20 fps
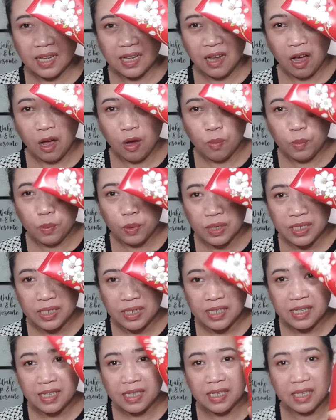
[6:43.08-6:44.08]
How pretty
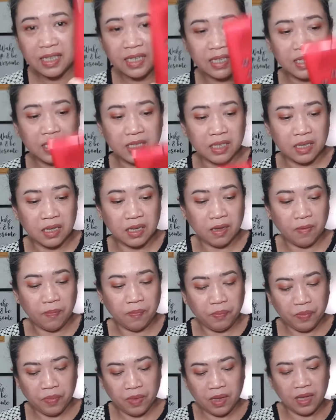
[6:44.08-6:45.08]
this is?
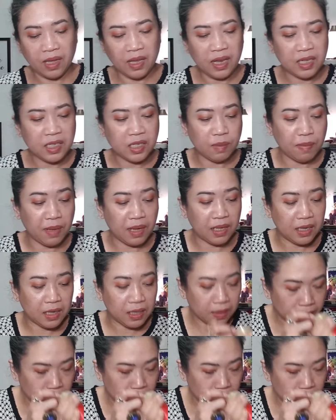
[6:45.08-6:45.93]
Can I smell it?